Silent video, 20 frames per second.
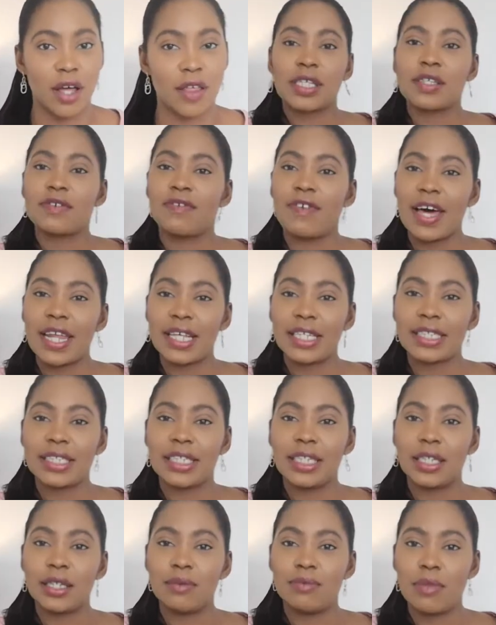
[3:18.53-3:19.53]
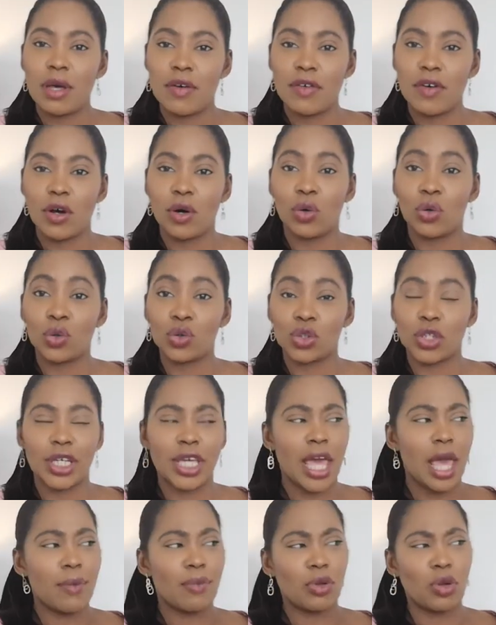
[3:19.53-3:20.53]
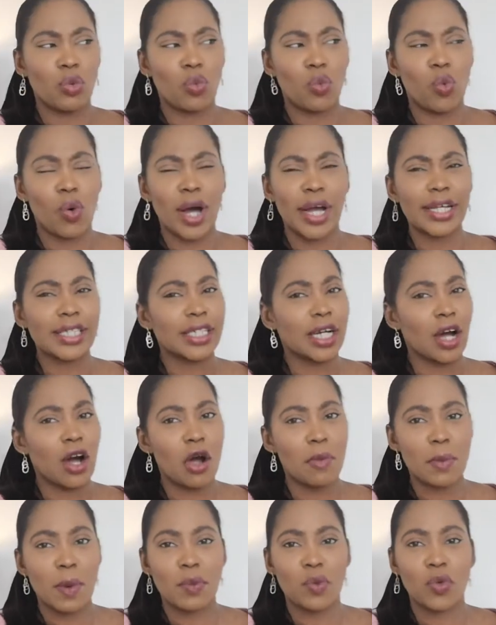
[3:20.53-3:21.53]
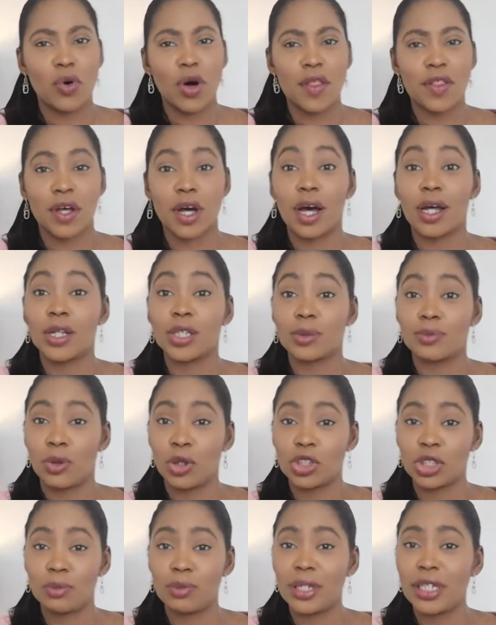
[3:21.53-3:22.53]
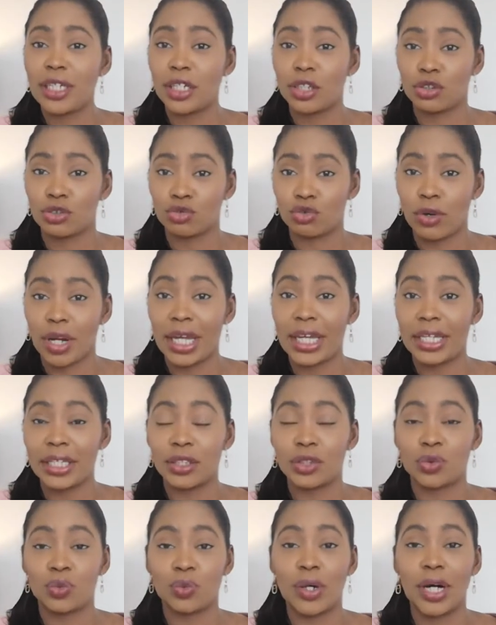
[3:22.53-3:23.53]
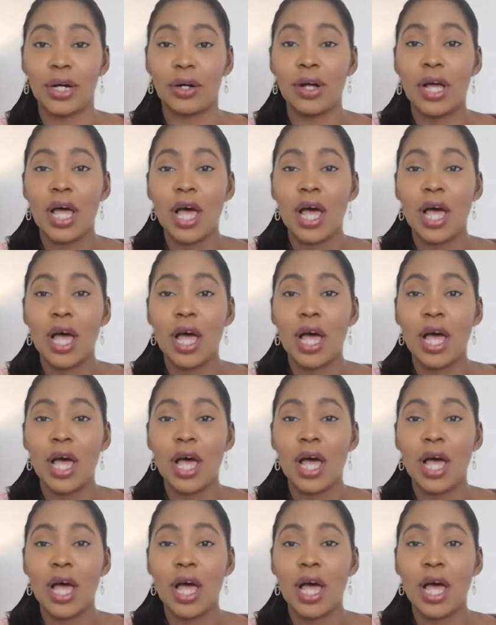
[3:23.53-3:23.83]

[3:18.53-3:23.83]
This vanity mirror also came in a white. I can't remember what other colors, possibly a gray as well.